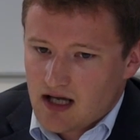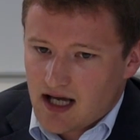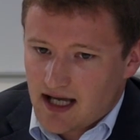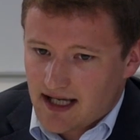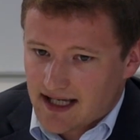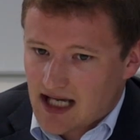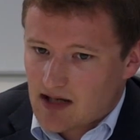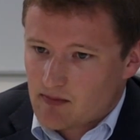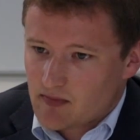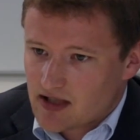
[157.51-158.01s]

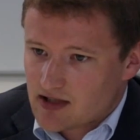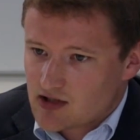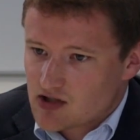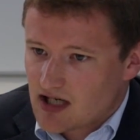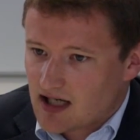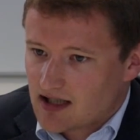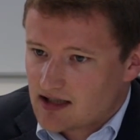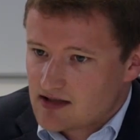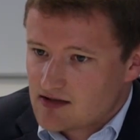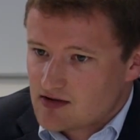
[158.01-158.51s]
It can be a
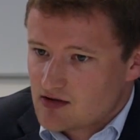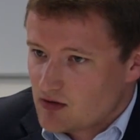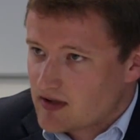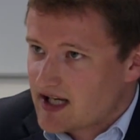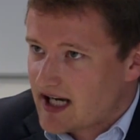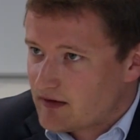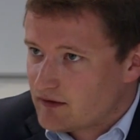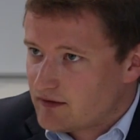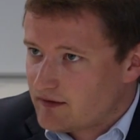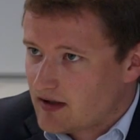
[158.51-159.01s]
challenge, you
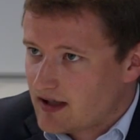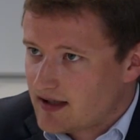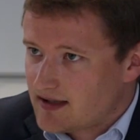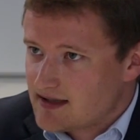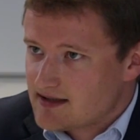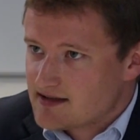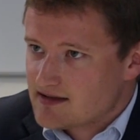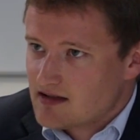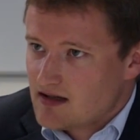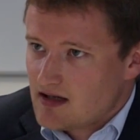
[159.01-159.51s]
can find
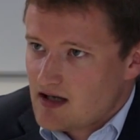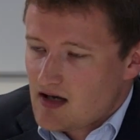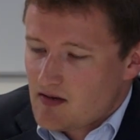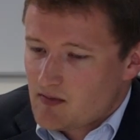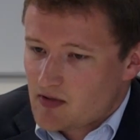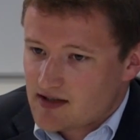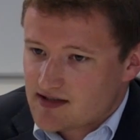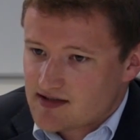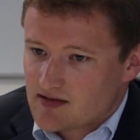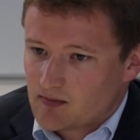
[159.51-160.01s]
it,
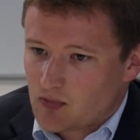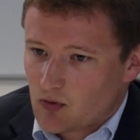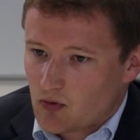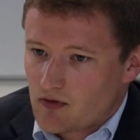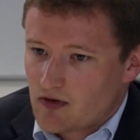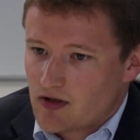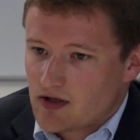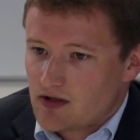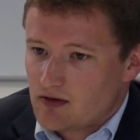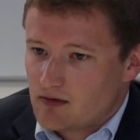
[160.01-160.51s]
but it's
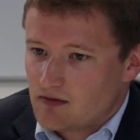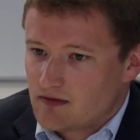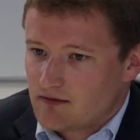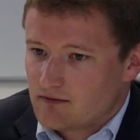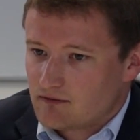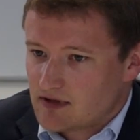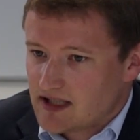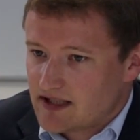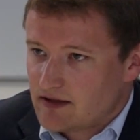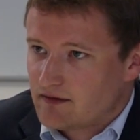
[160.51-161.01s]
important that you
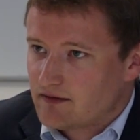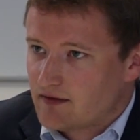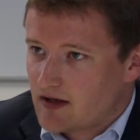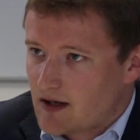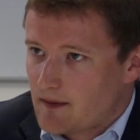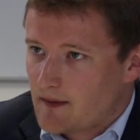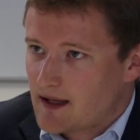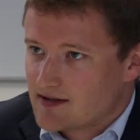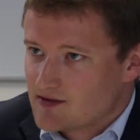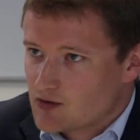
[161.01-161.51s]
really
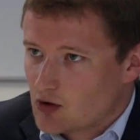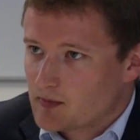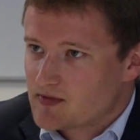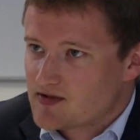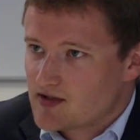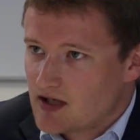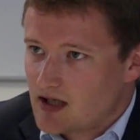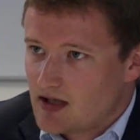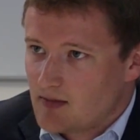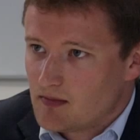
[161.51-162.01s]
find that top
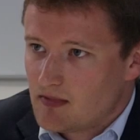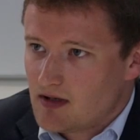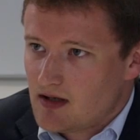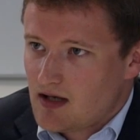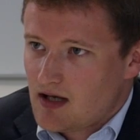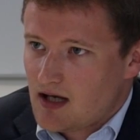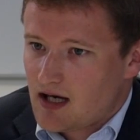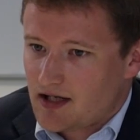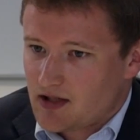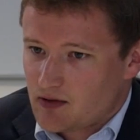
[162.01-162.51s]
team
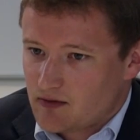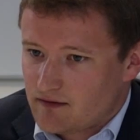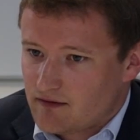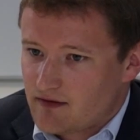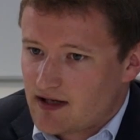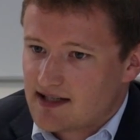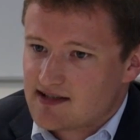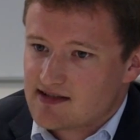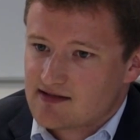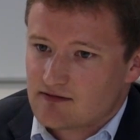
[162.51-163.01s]
and you
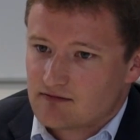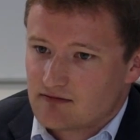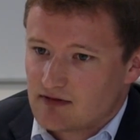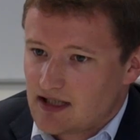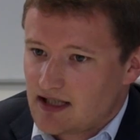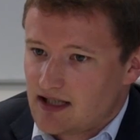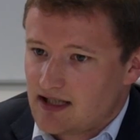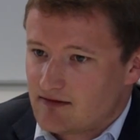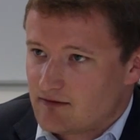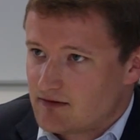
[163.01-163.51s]
invest
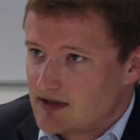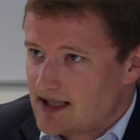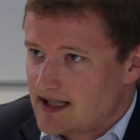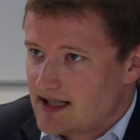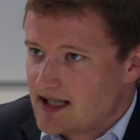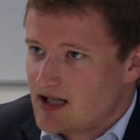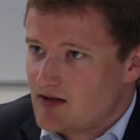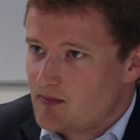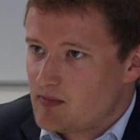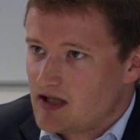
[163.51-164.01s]
really in really
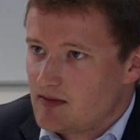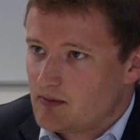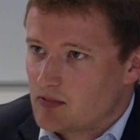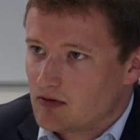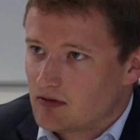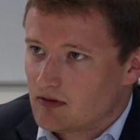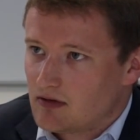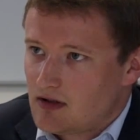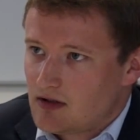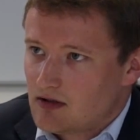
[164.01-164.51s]
key
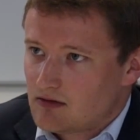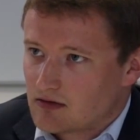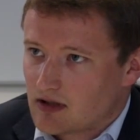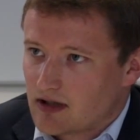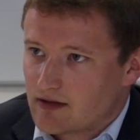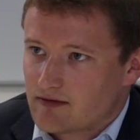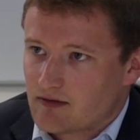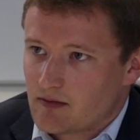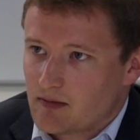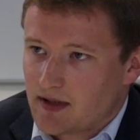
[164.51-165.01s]
people
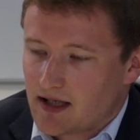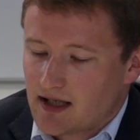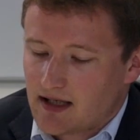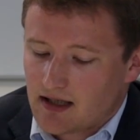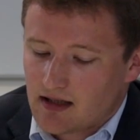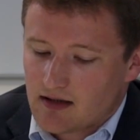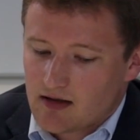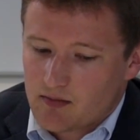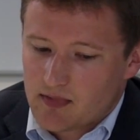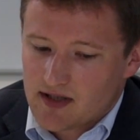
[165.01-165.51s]
right from the
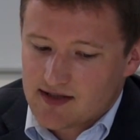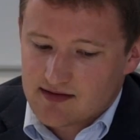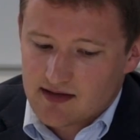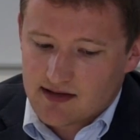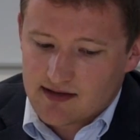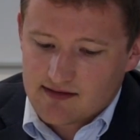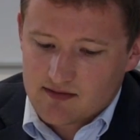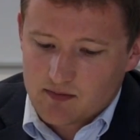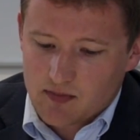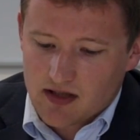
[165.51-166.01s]
beginning of the
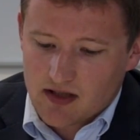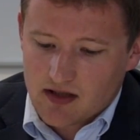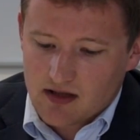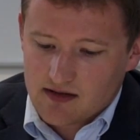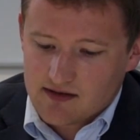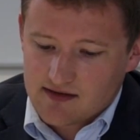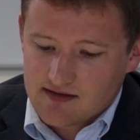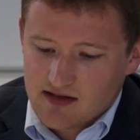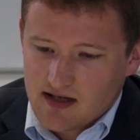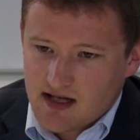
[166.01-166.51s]
business
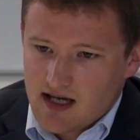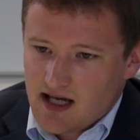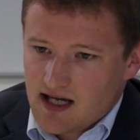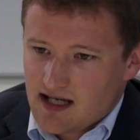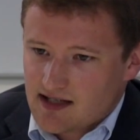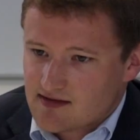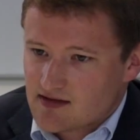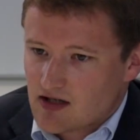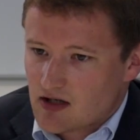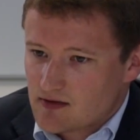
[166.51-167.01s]
because
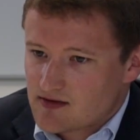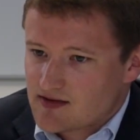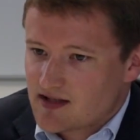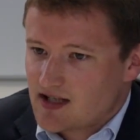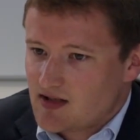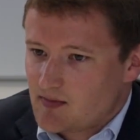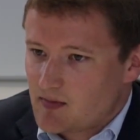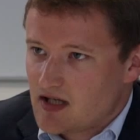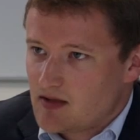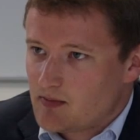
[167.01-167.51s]
it's those
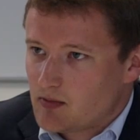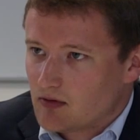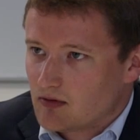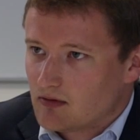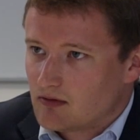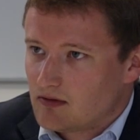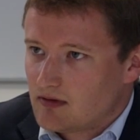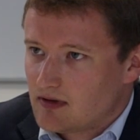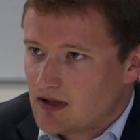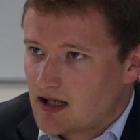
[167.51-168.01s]
key
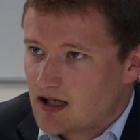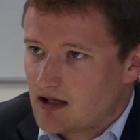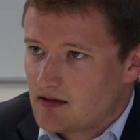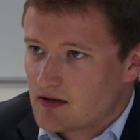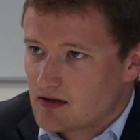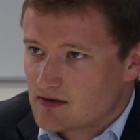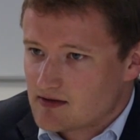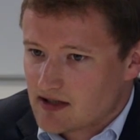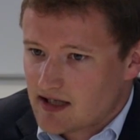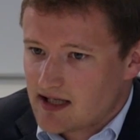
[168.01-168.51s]
people, uh,
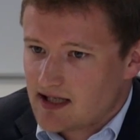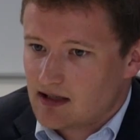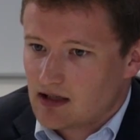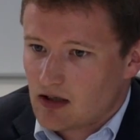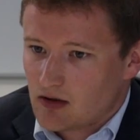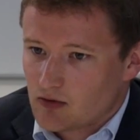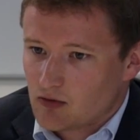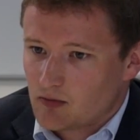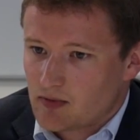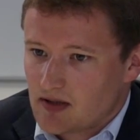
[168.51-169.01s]
those key
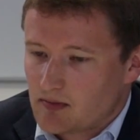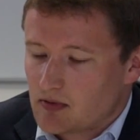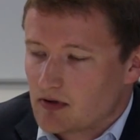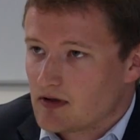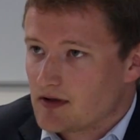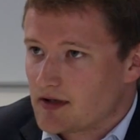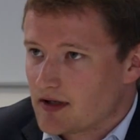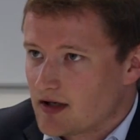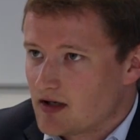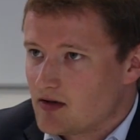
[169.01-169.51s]
local people
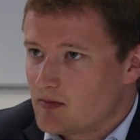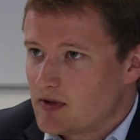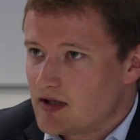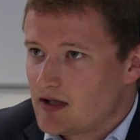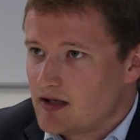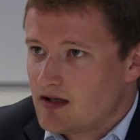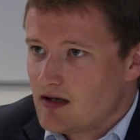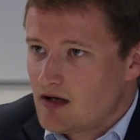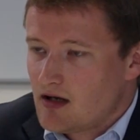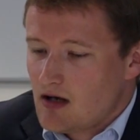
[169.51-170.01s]
that are going to
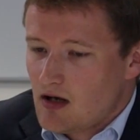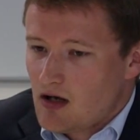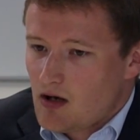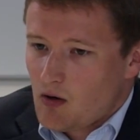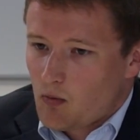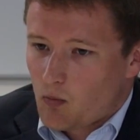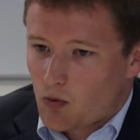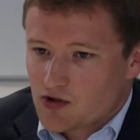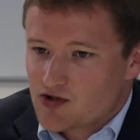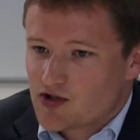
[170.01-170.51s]
be
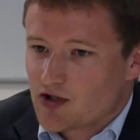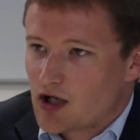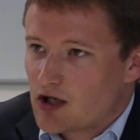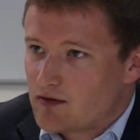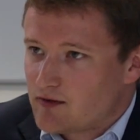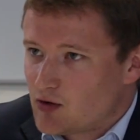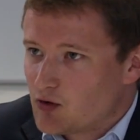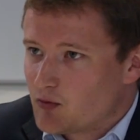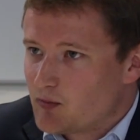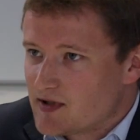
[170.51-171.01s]
watching
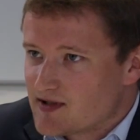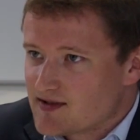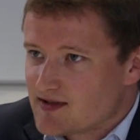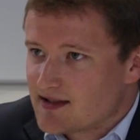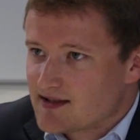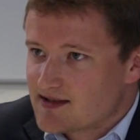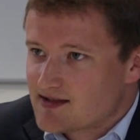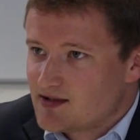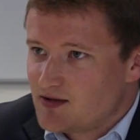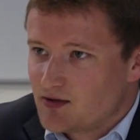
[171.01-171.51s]
over your
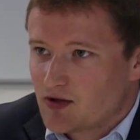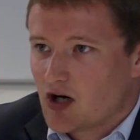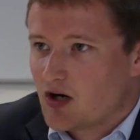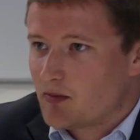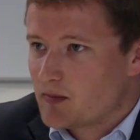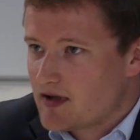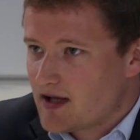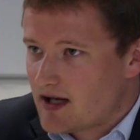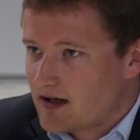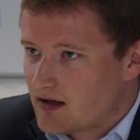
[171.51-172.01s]
business. You
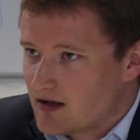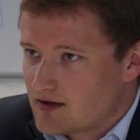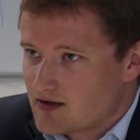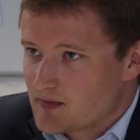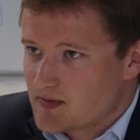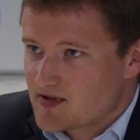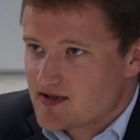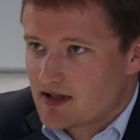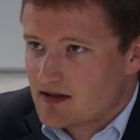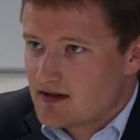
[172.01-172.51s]
can't be there
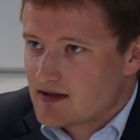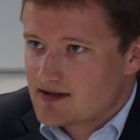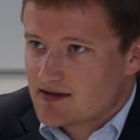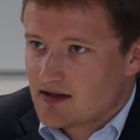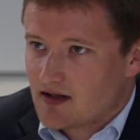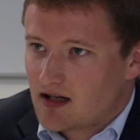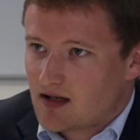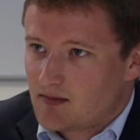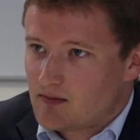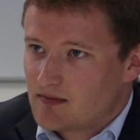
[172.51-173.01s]
100% of the
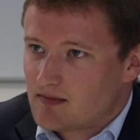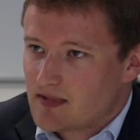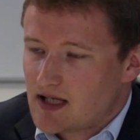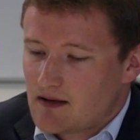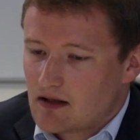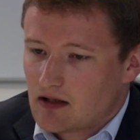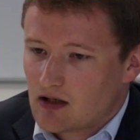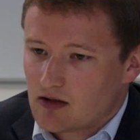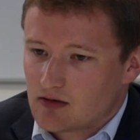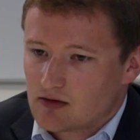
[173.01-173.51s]
time
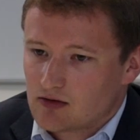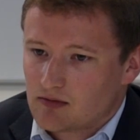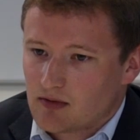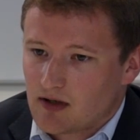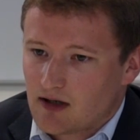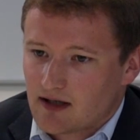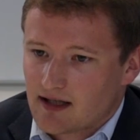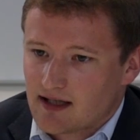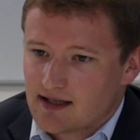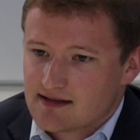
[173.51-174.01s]
in the local
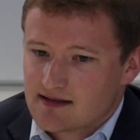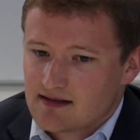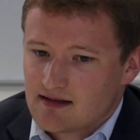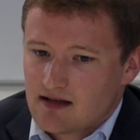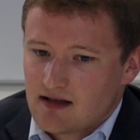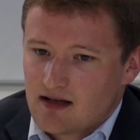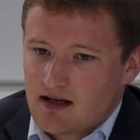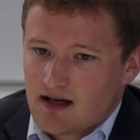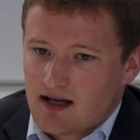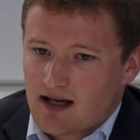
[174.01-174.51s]
market
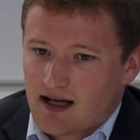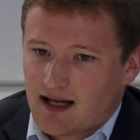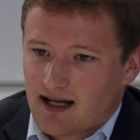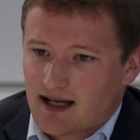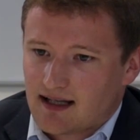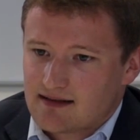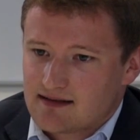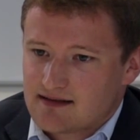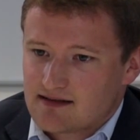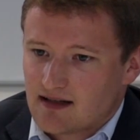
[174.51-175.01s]

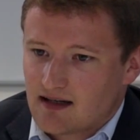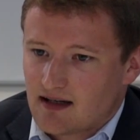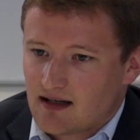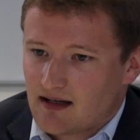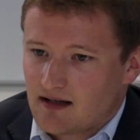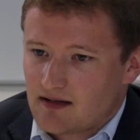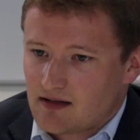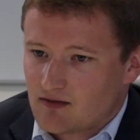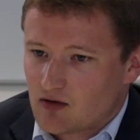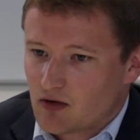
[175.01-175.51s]
and
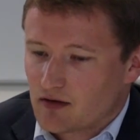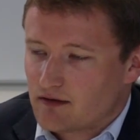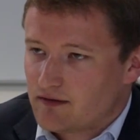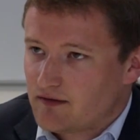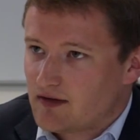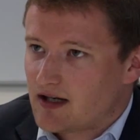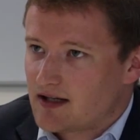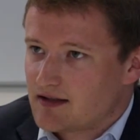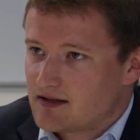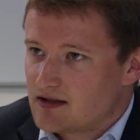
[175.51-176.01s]
uh, you've got to
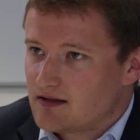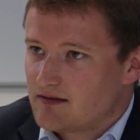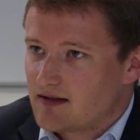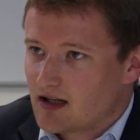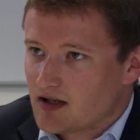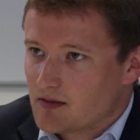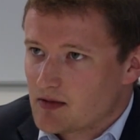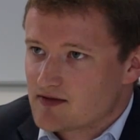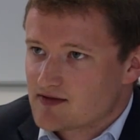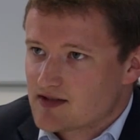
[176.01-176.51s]
find and
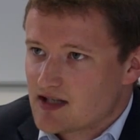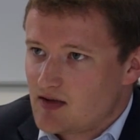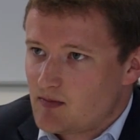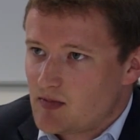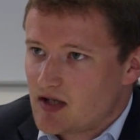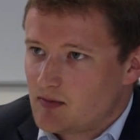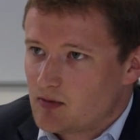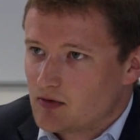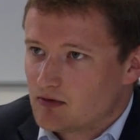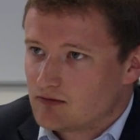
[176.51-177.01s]
develop those key
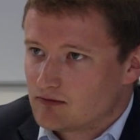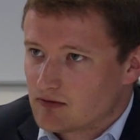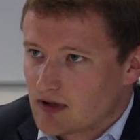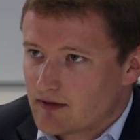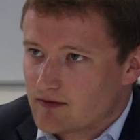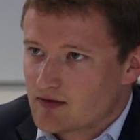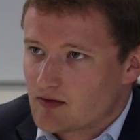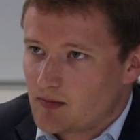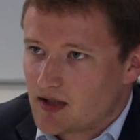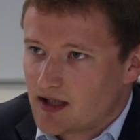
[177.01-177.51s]
people
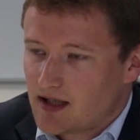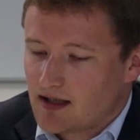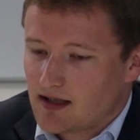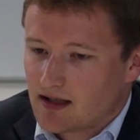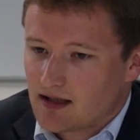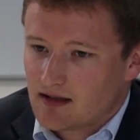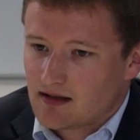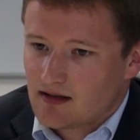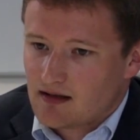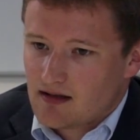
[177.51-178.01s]
right from the
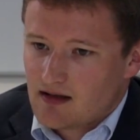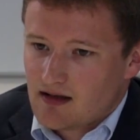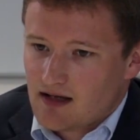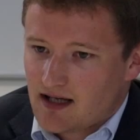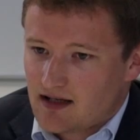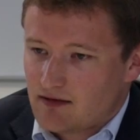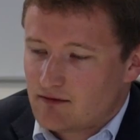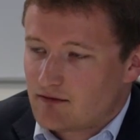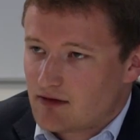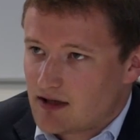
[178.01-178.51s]
beginning
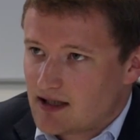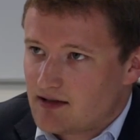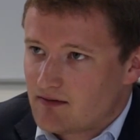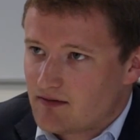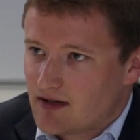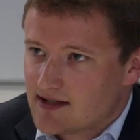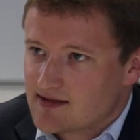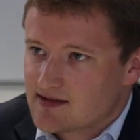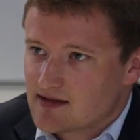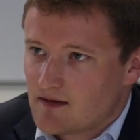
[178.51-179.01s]
and really
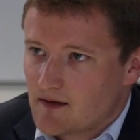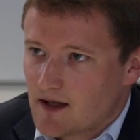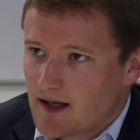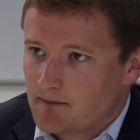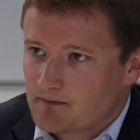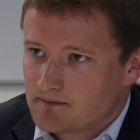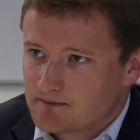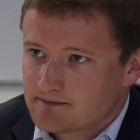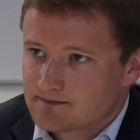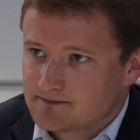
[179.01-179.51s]
invest in
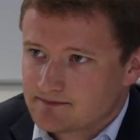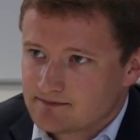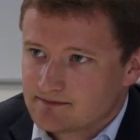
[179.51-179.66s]
them.